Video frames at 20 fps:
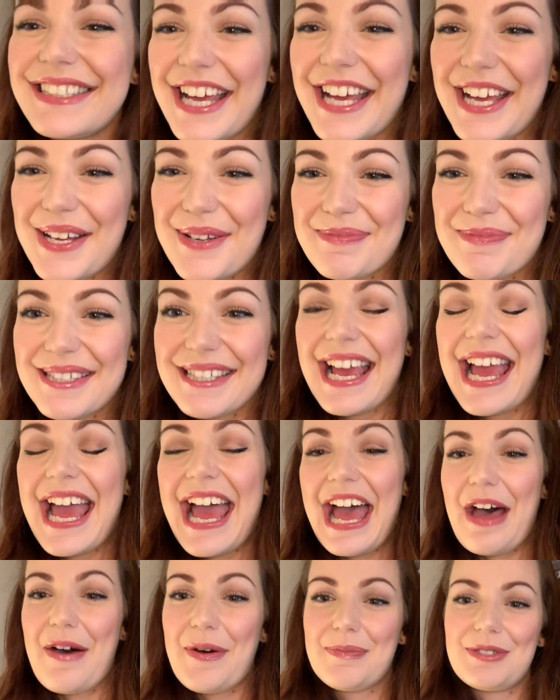tips
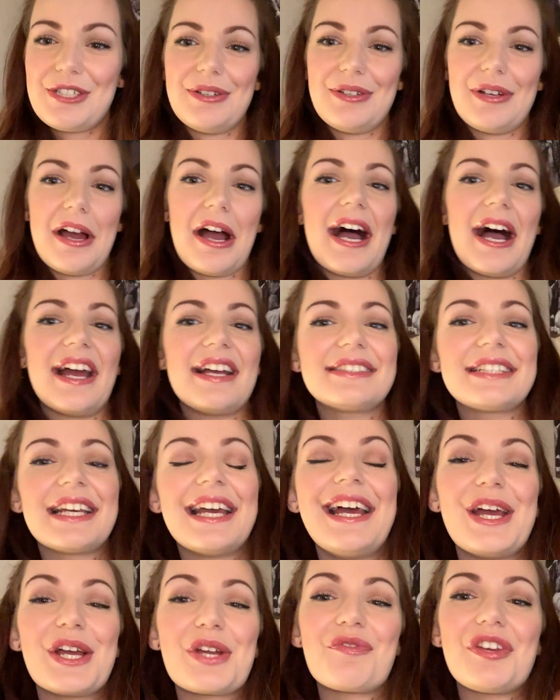helped you guys.
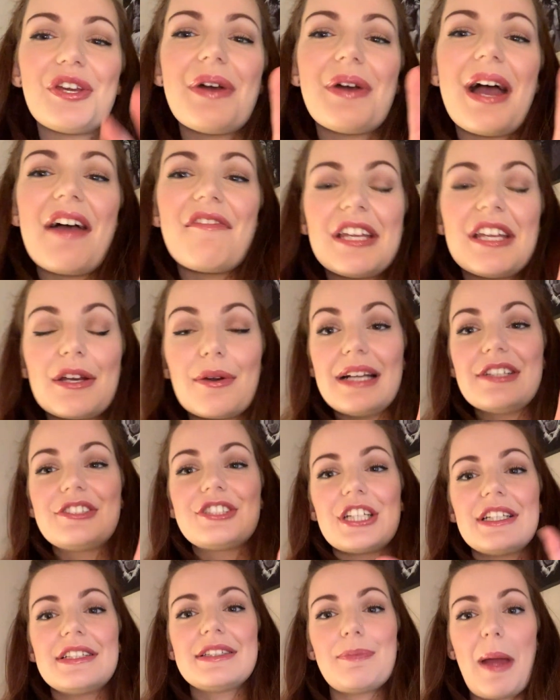If you have any
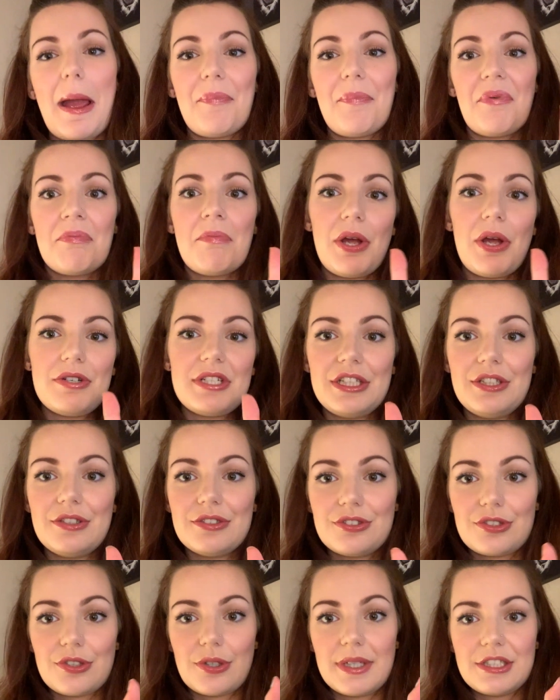questions about promoting your
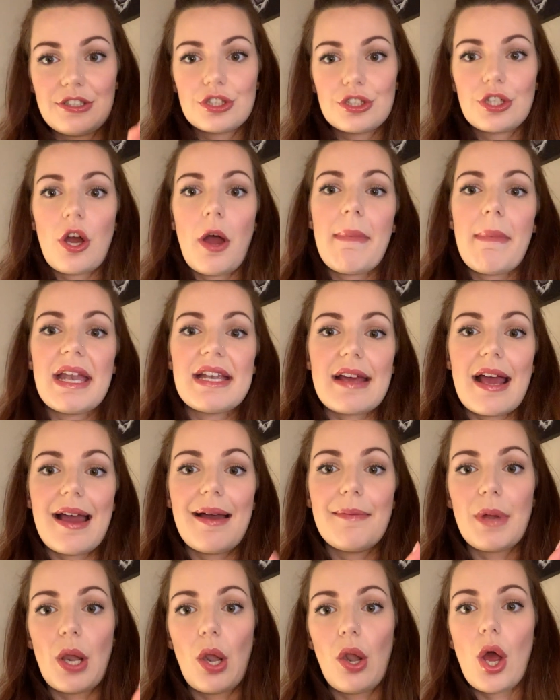story, just comment
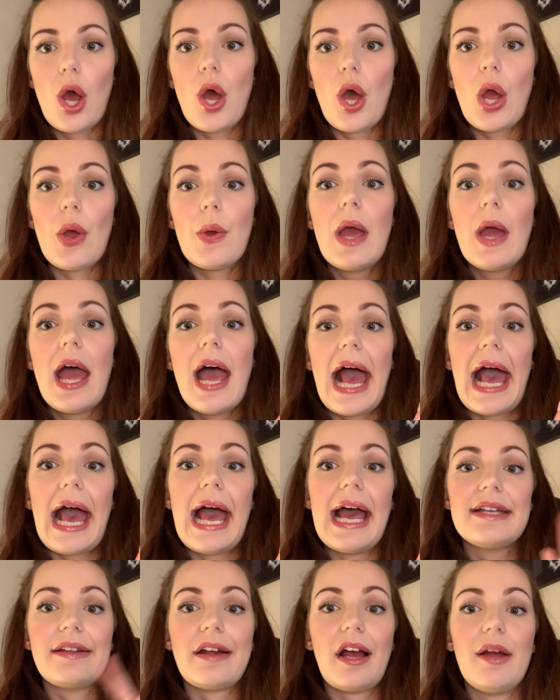down below
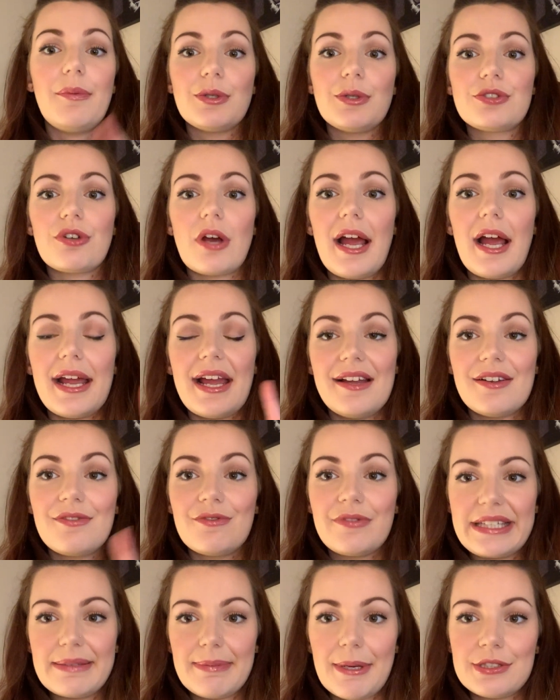and I will try
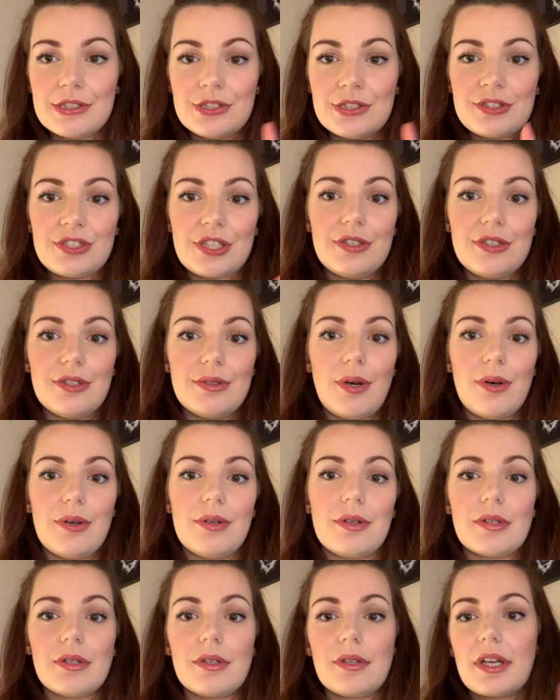and respond to
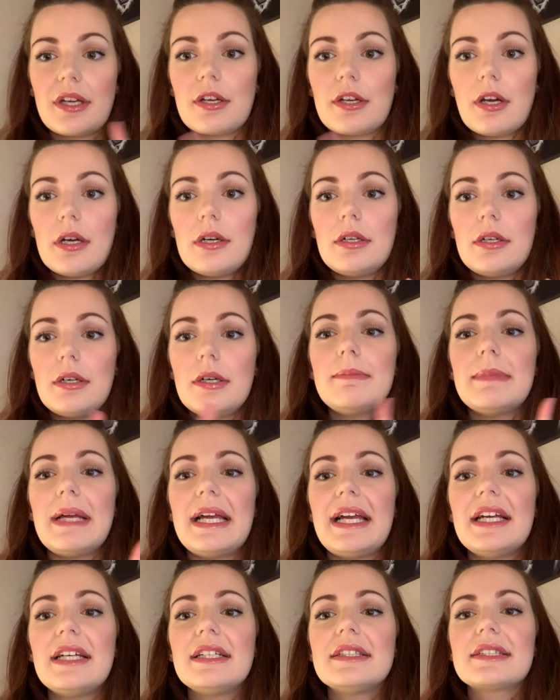all the
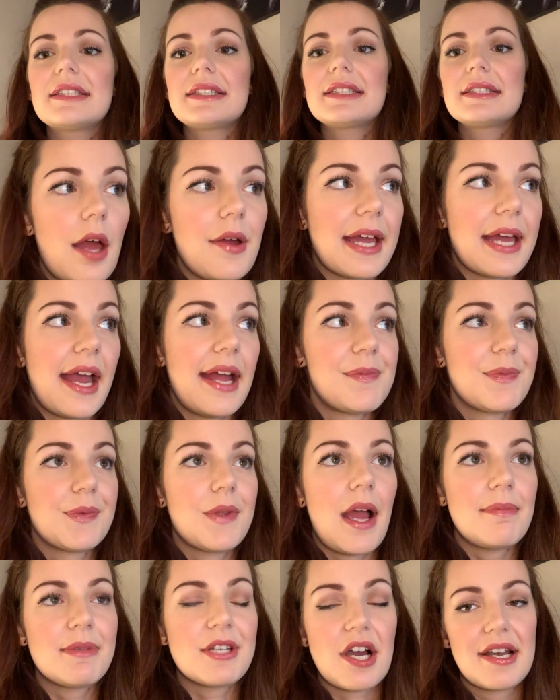comments. Okay,
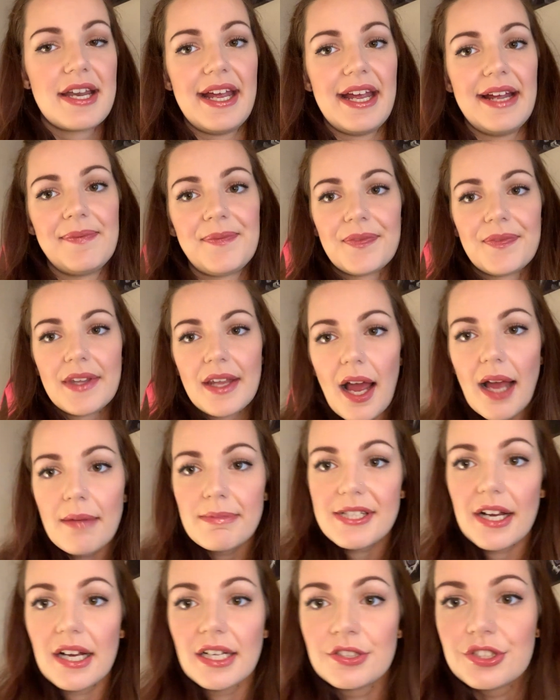I'm done here.
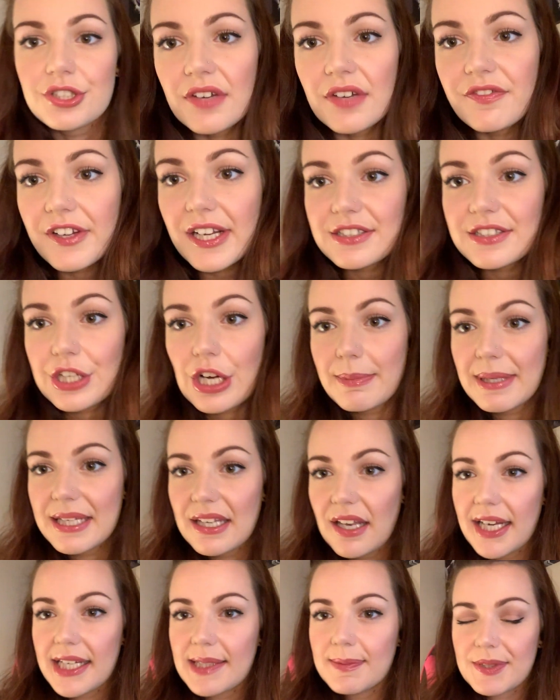I'm done. Don't forget to comment,
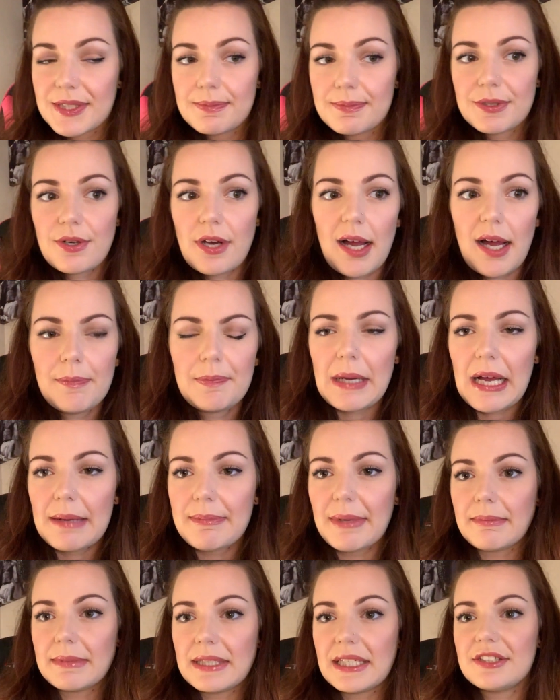like and subscribe. Buy
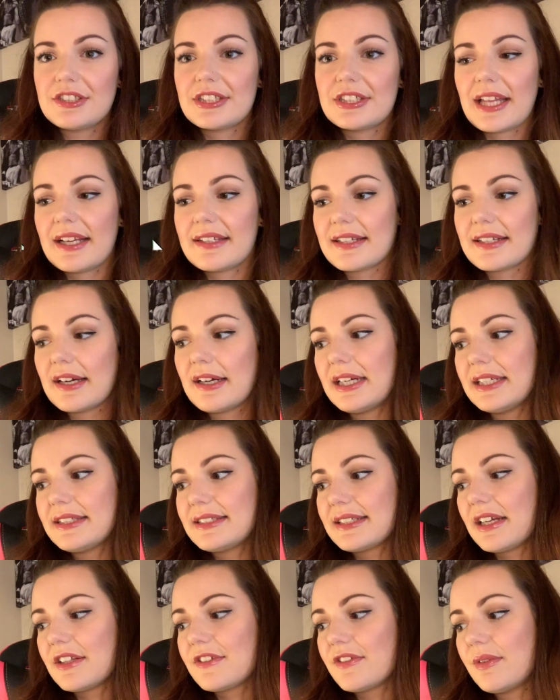my merch. Thanks guys.
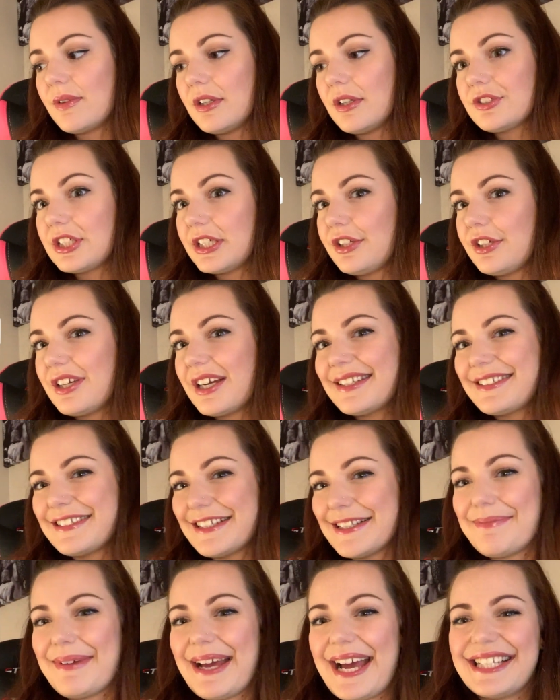Thanks for watching. You guys
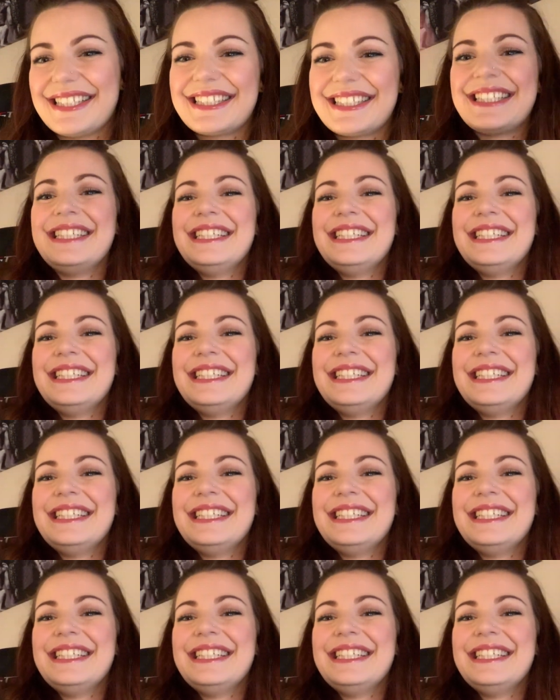are the best.